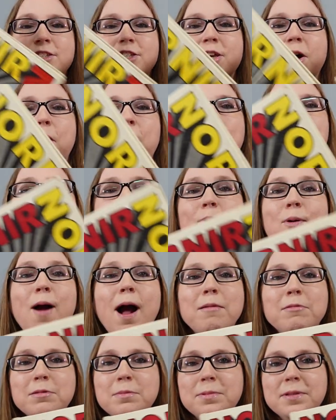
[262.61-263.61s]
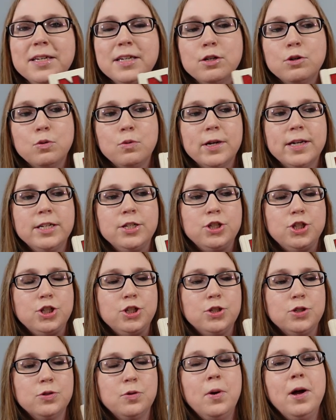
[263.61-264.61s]
So I'm probably going
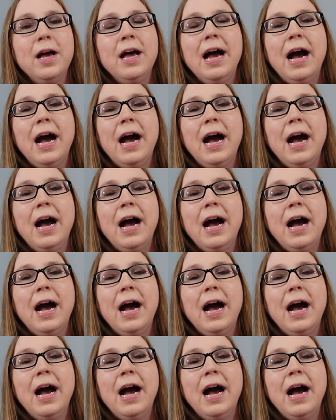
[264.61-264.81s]
to,